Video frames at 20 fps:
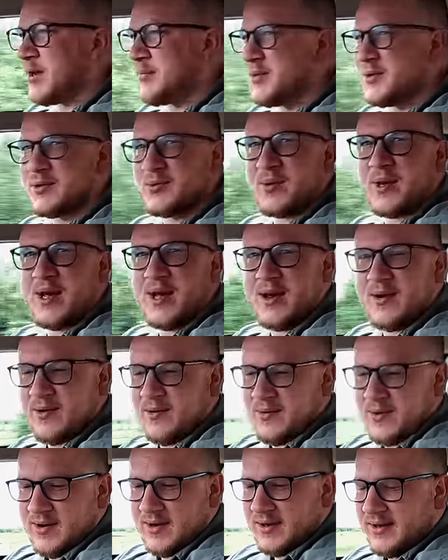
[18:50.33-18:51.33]
up as
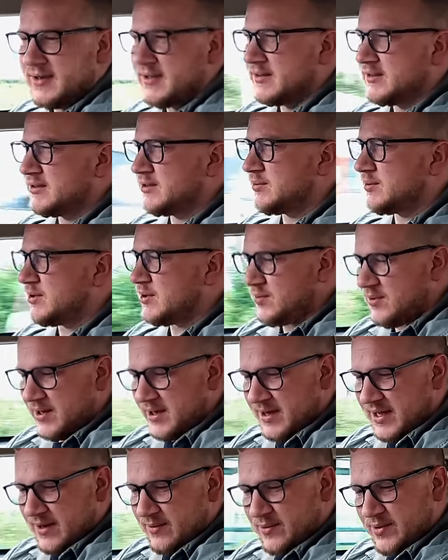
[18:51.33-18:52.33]
well. I wonder
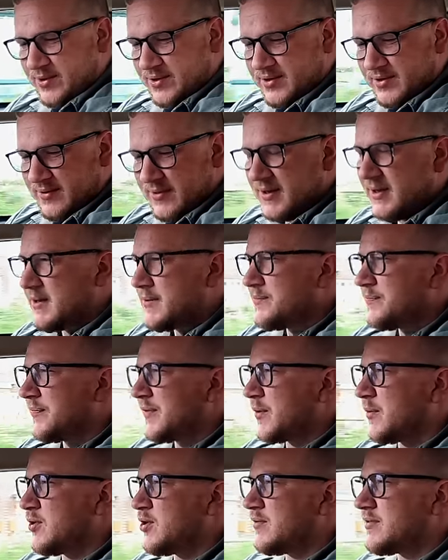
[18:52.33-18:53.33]
why that wasn't.
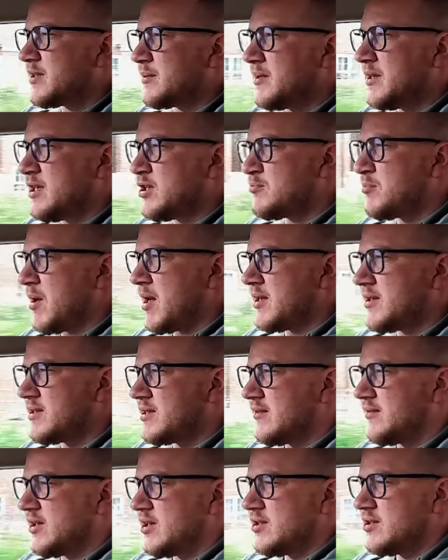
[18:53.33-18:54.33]
I wonder if some of these
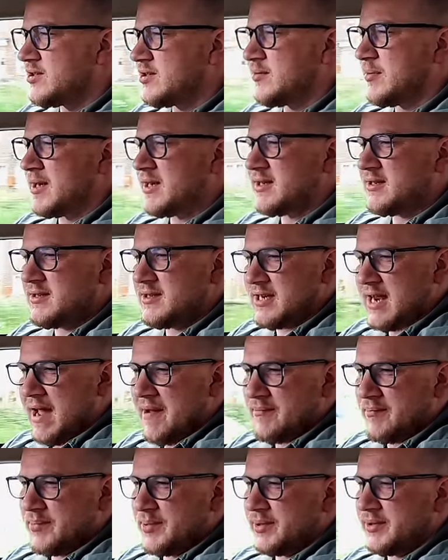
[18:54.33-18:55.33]
buttons, I mean, it's just a bit
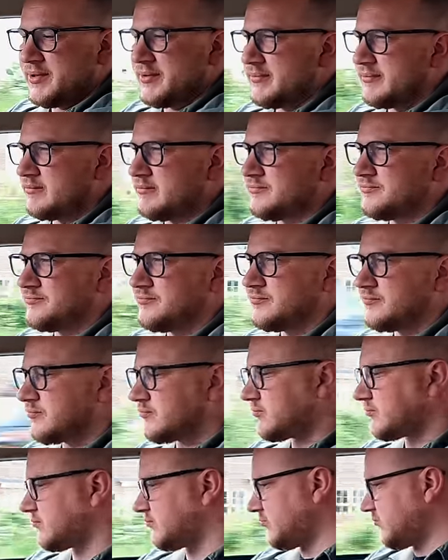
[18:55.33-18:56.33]
damp and
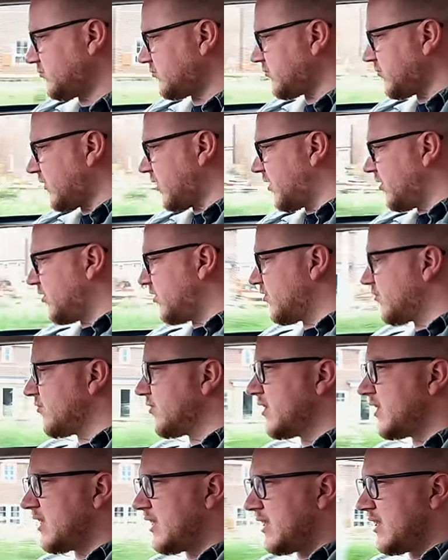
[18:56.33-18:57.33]
not
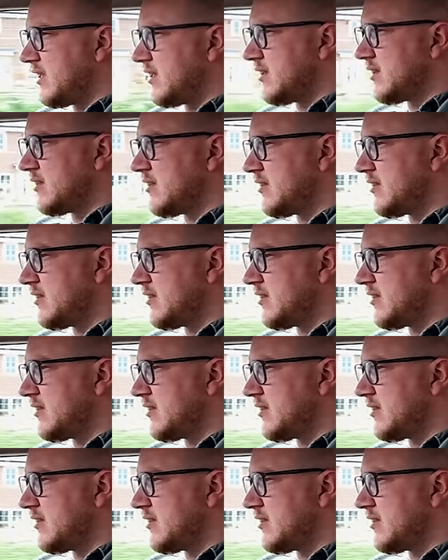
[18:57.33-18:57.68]
really